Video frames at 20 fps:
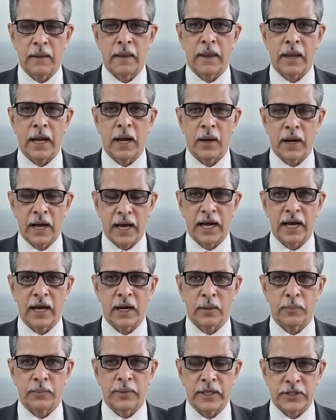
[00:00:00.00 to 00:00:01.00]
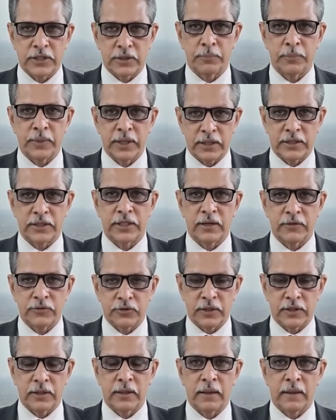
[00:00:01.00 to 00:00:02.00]
Now, help is a bit
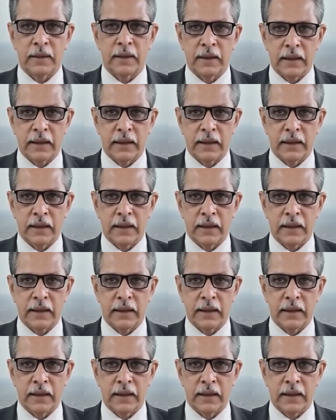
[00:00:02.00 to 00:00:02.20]
different.